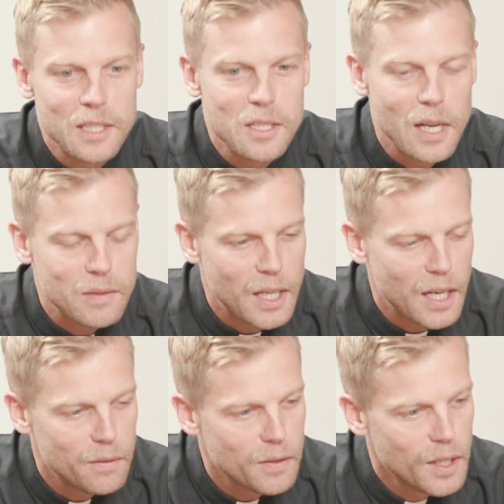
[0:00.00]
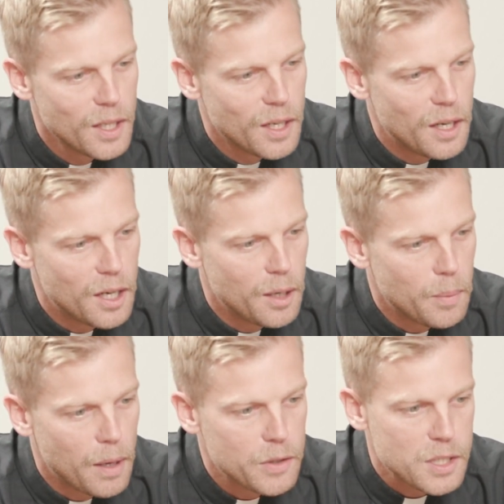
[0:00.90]
You have to have,
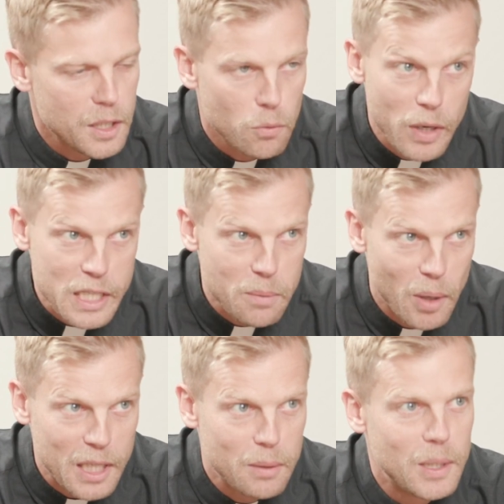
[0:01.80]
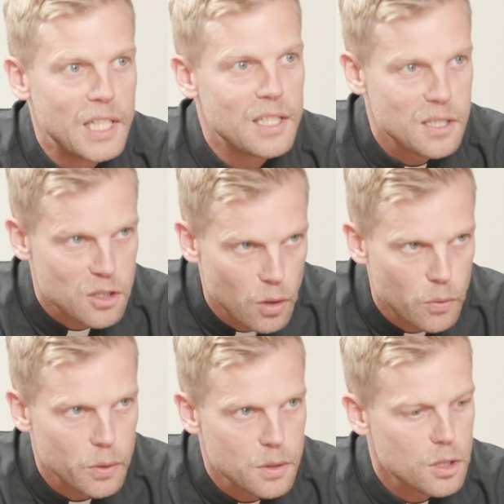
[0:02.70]
obviously, raising money meetings and so forth
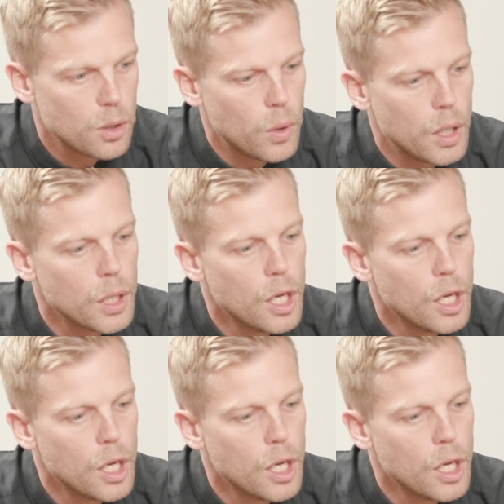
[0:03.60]
and so on.